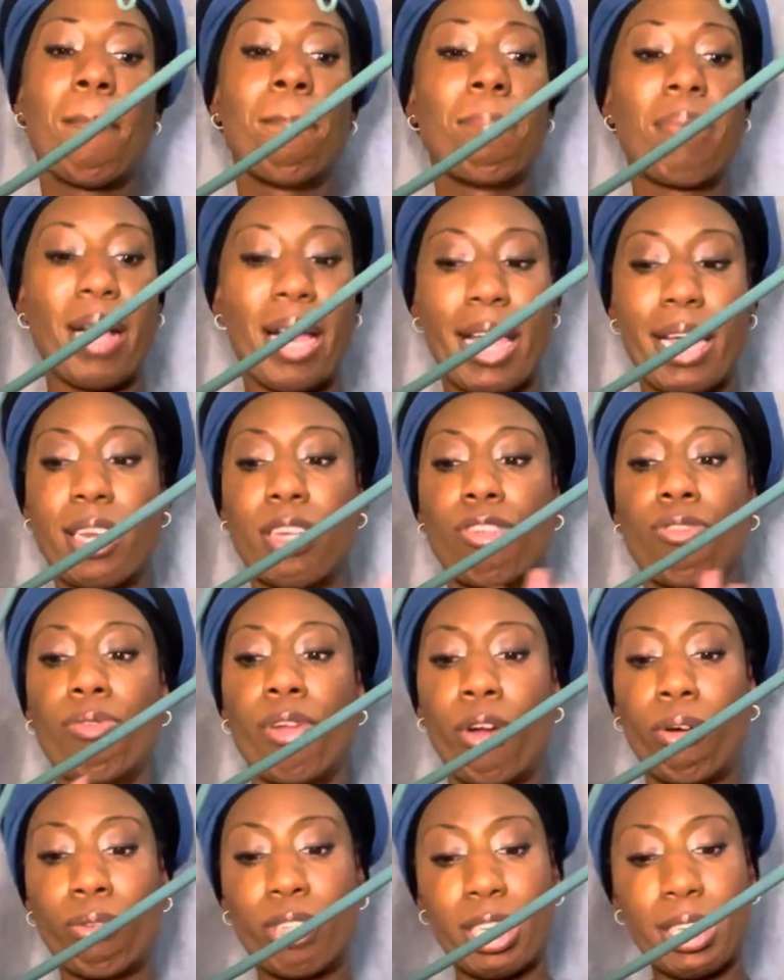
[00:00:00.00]
but you
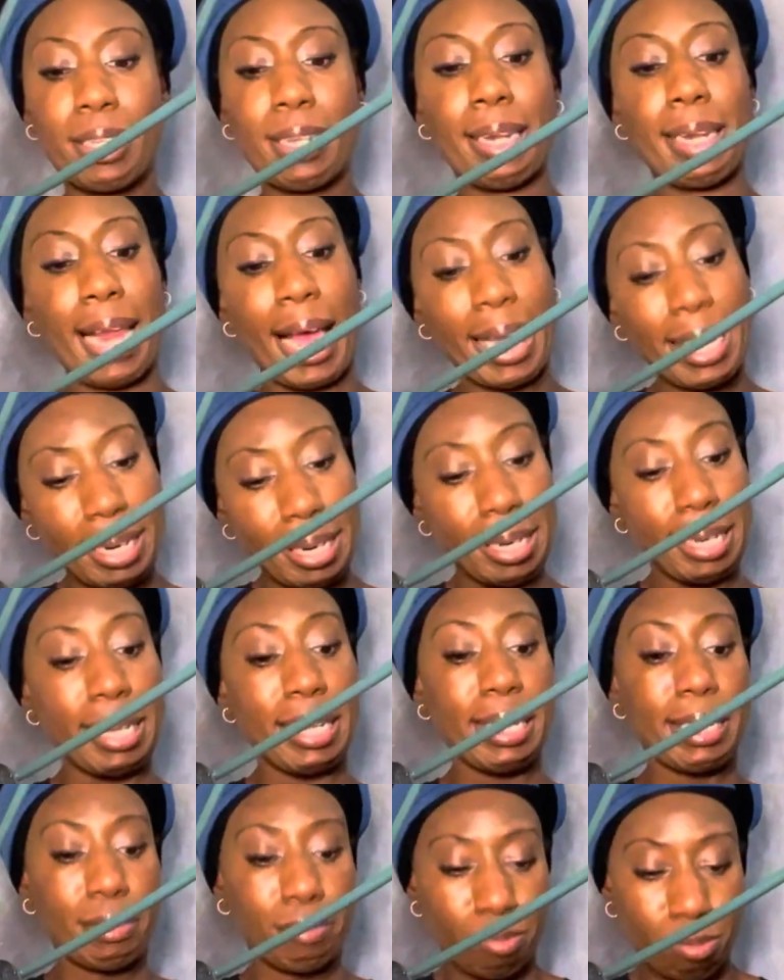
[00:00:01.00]
know, just
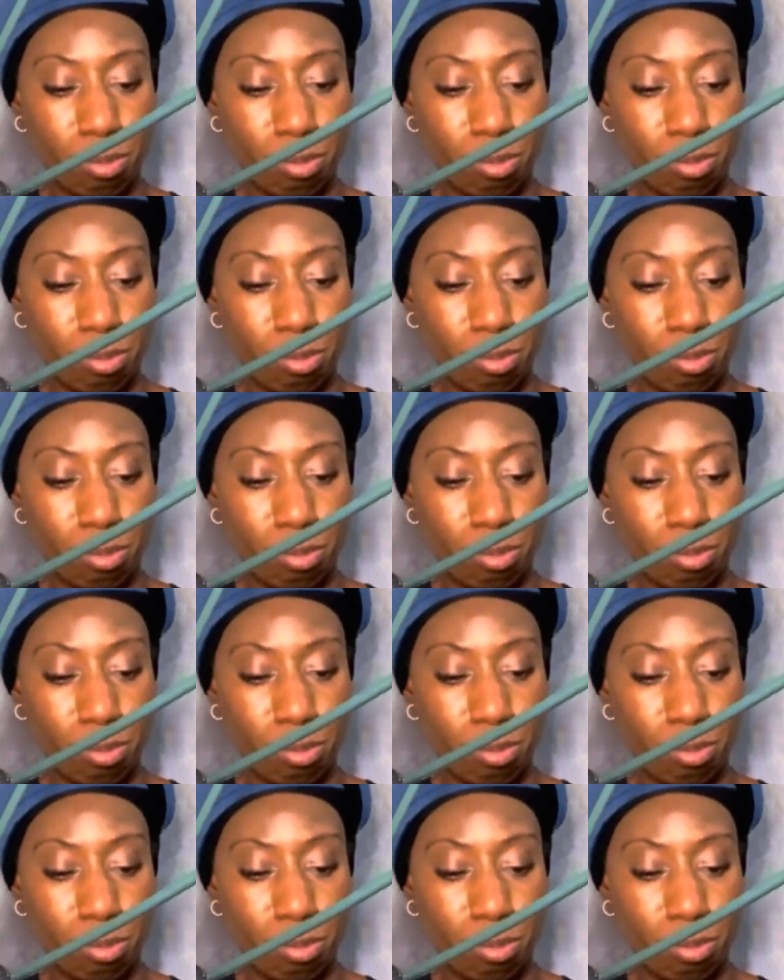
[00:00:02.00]
lightly